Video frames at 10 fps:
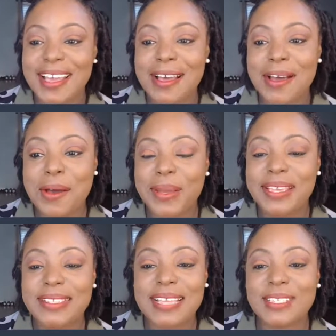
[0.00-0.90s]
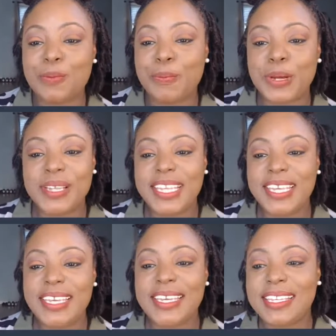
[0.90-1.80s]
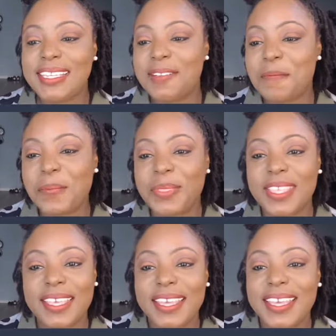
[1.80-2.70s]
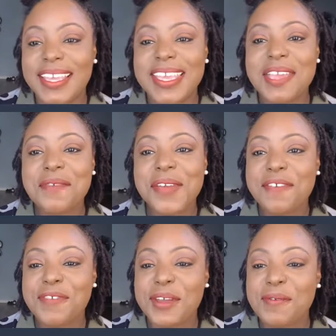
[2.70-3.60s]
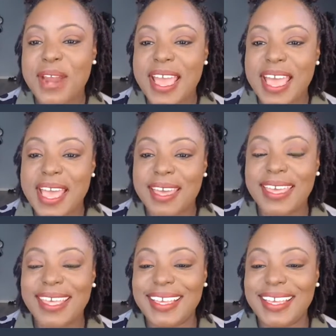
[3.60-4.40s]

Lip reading: I just buckle in and get ready for the ride.